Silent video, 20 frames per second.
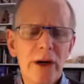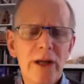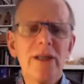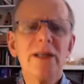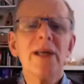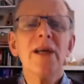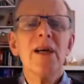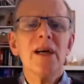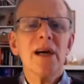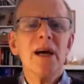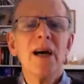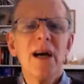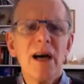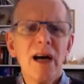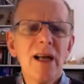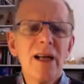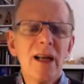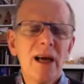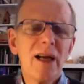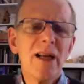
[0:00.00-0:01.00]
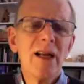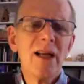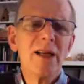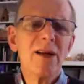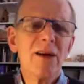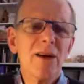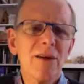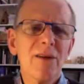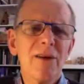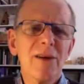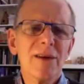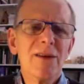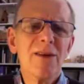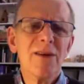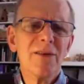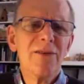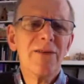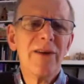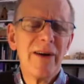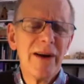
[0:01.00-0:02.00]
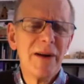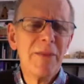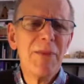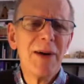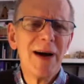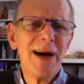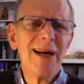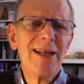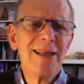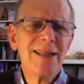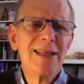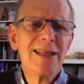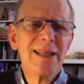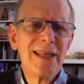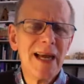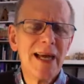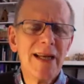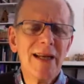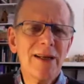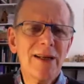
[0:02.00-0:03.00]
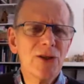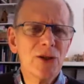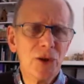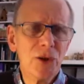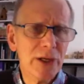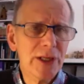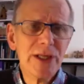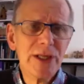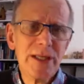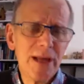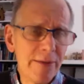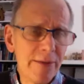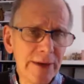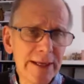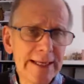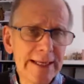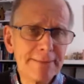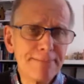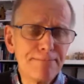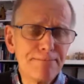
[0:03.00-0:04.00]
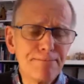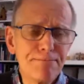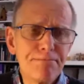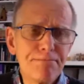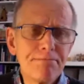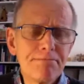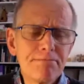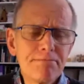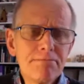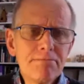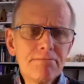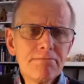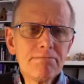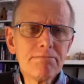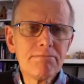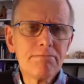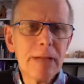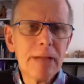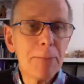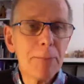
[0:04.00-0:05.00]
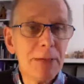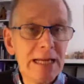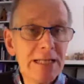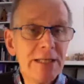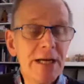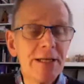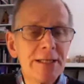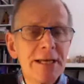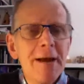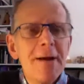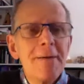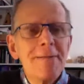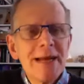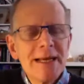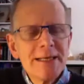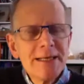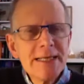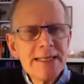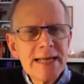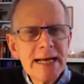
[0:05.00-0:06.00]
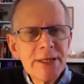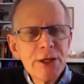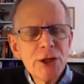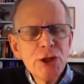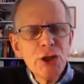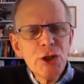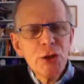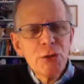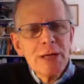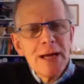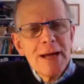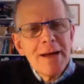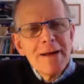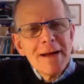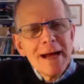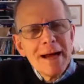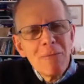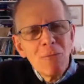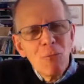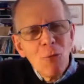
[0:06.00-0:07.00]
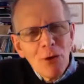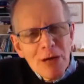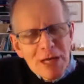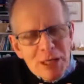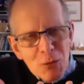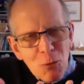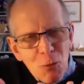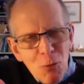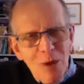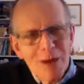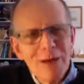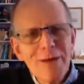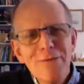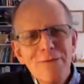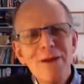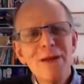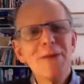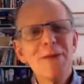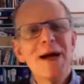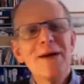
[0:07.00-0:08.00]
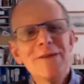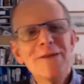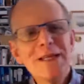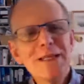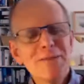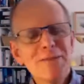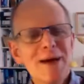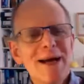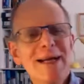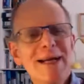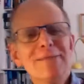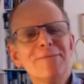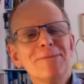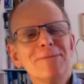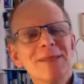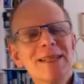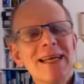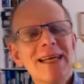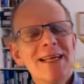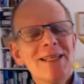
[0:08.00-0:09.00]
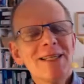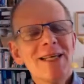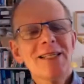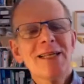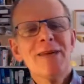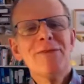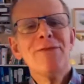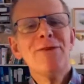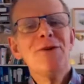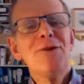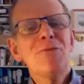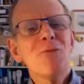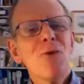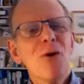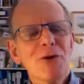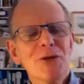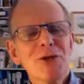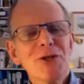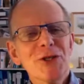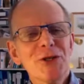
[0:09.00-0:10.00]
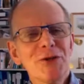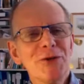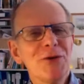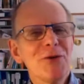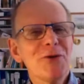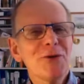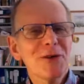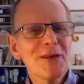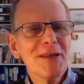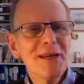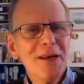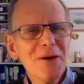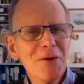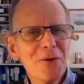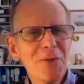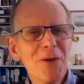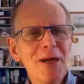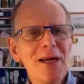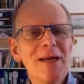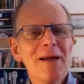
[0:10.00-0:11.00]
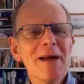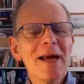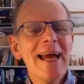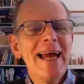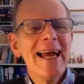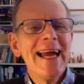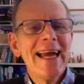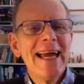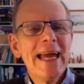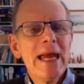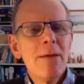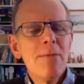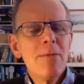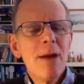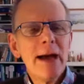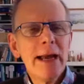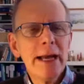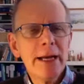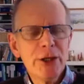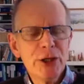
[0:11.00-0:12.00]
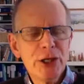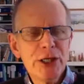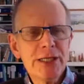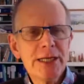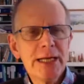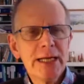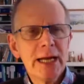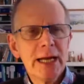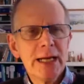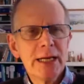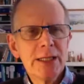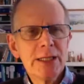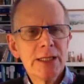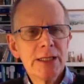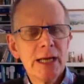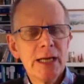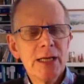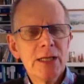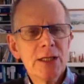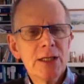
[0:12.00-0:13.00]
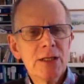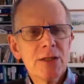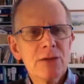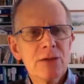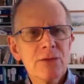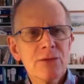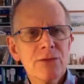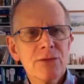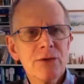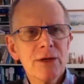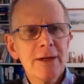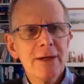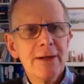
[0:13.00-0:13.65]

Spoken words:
and got very bad skin and joints and everything. But he does. That's his attitude. And what is wonderful about this man, he says, if you want to, you can heal me. He manages to get a sense of